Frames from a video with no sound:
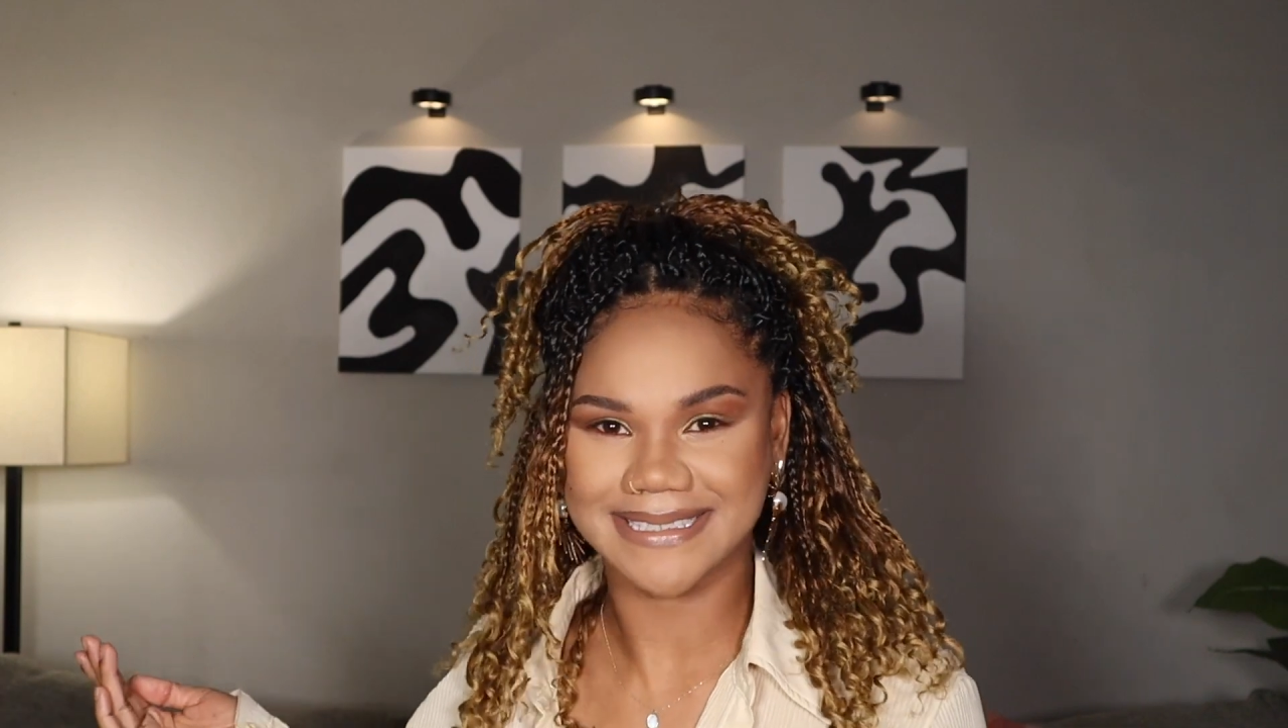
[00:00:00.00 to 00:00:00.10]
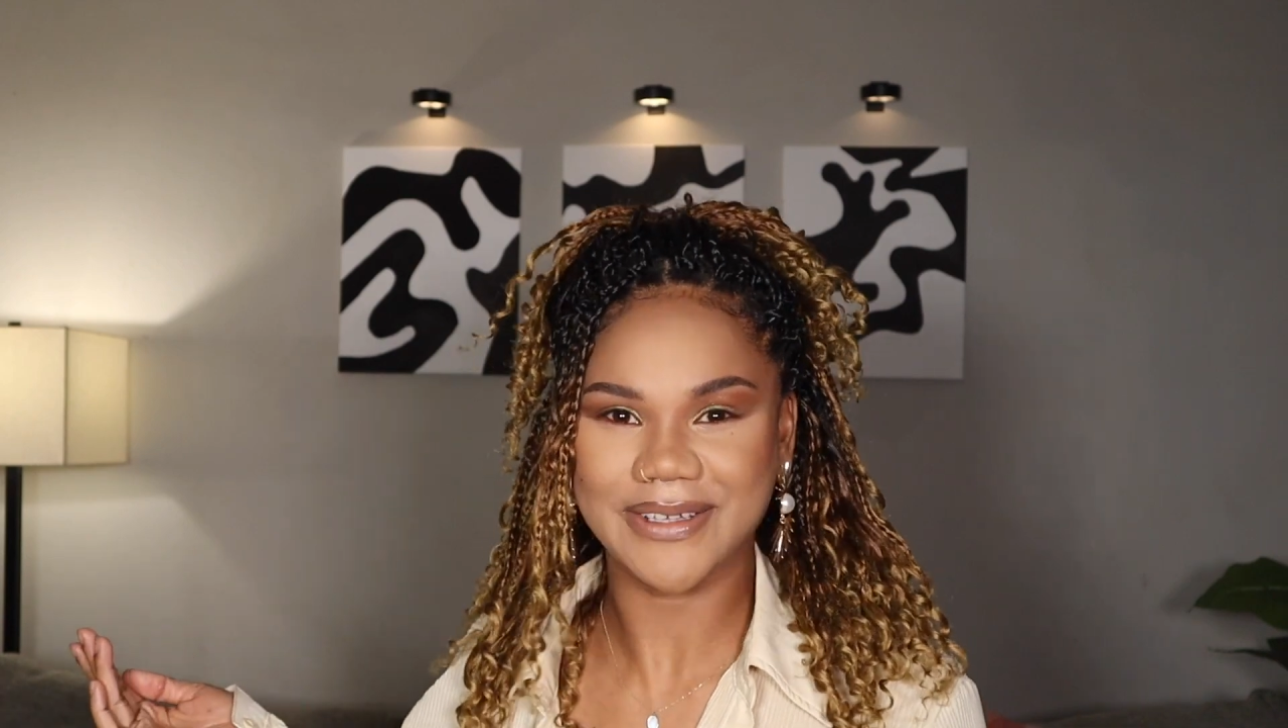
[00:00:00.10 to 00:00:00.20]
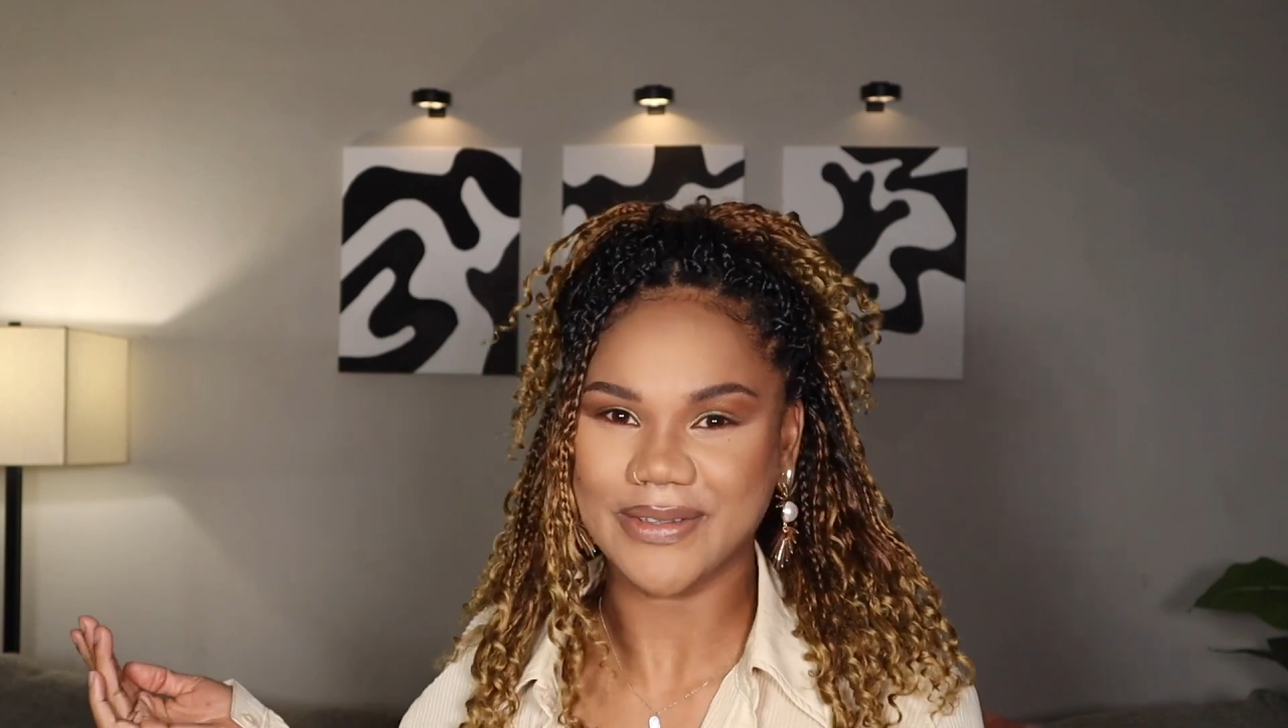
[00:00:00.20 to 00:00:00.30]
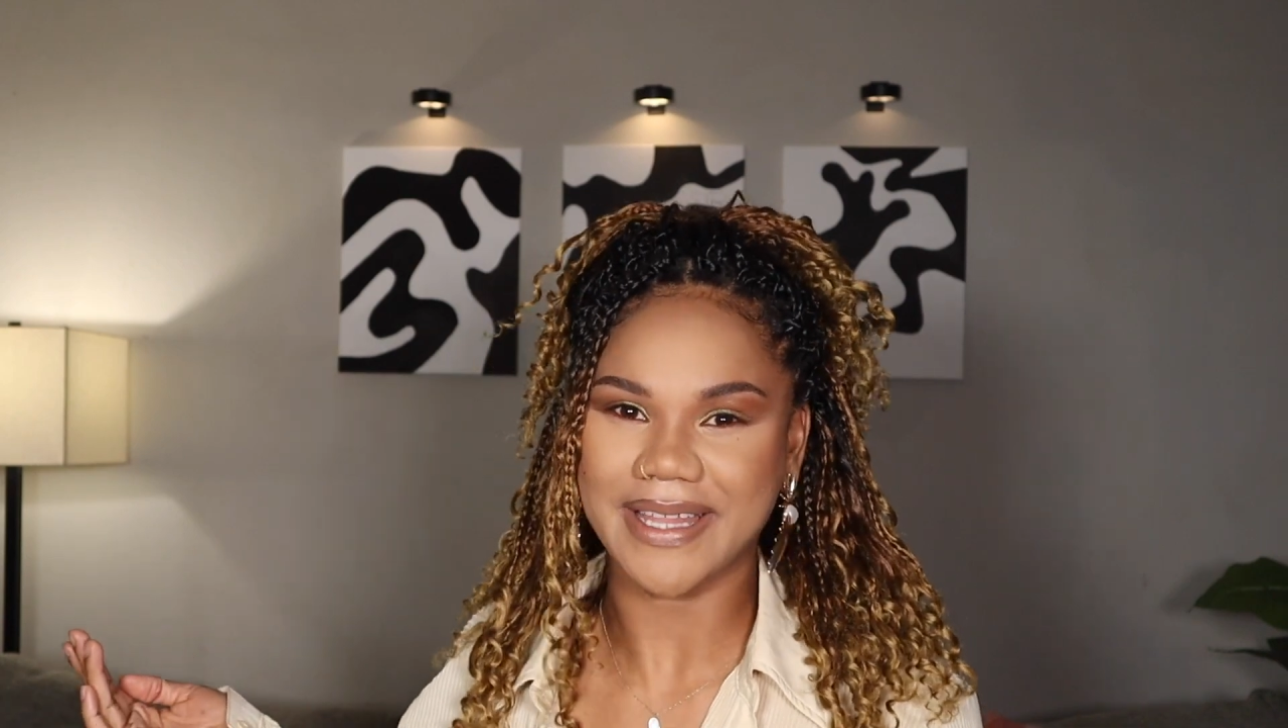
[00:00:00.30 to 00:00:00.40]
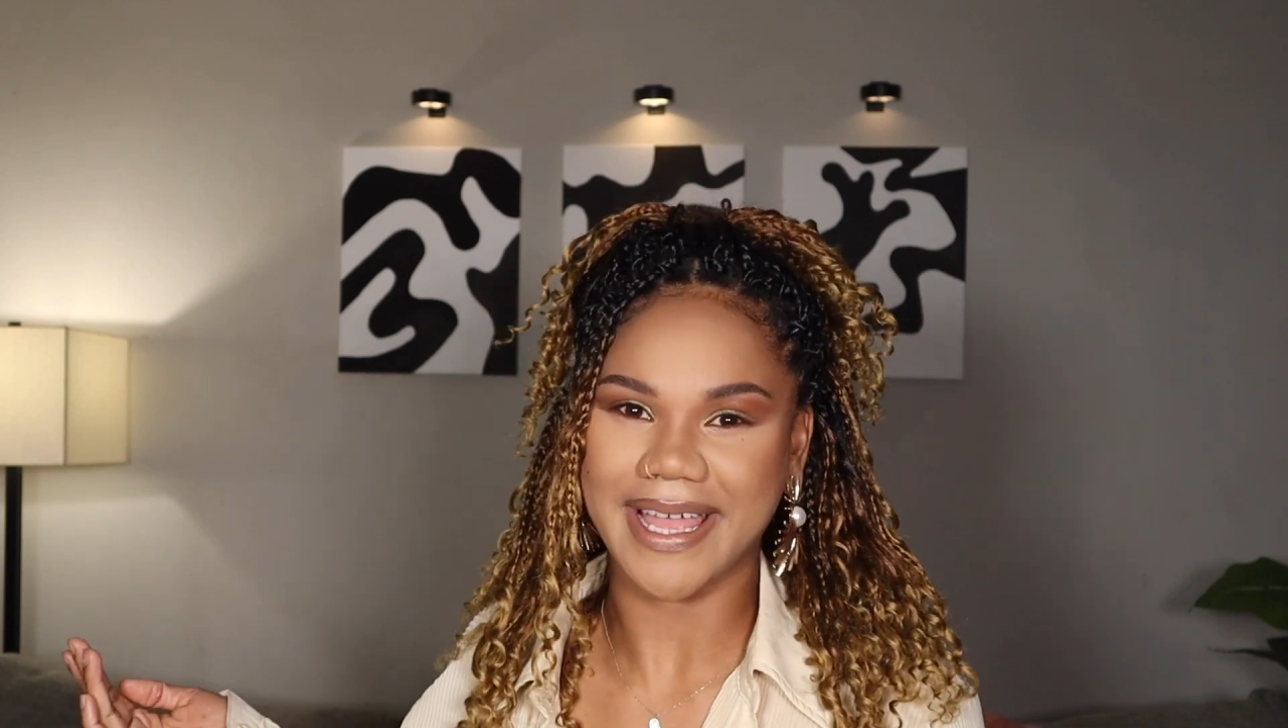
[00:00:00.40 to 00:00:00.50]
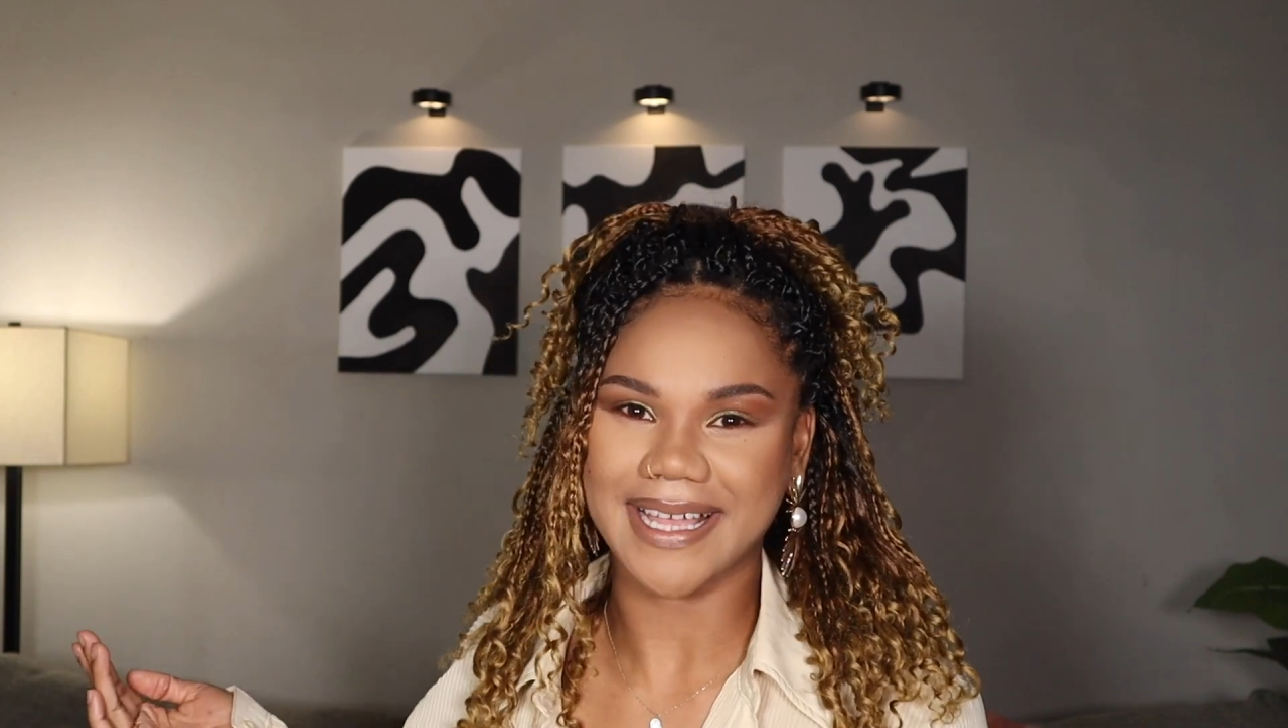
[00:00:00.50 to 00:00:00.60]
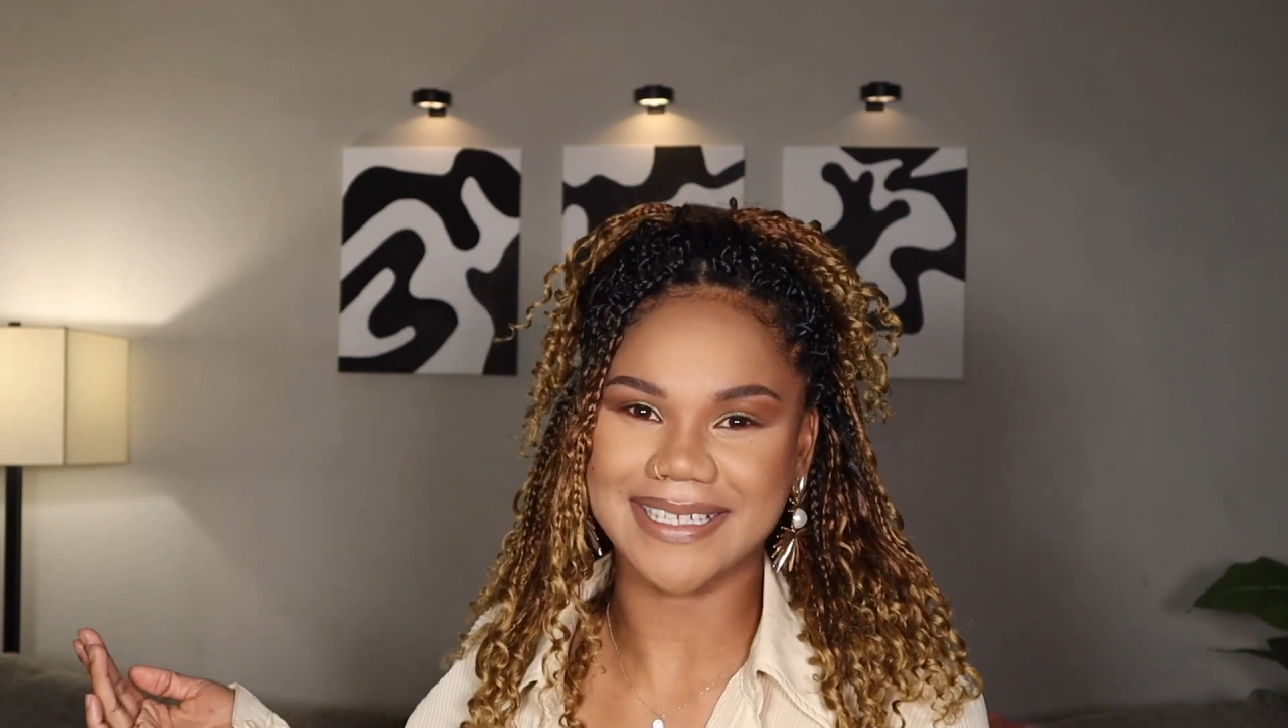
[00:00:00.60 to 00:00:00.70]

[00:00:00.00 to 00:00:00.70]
still like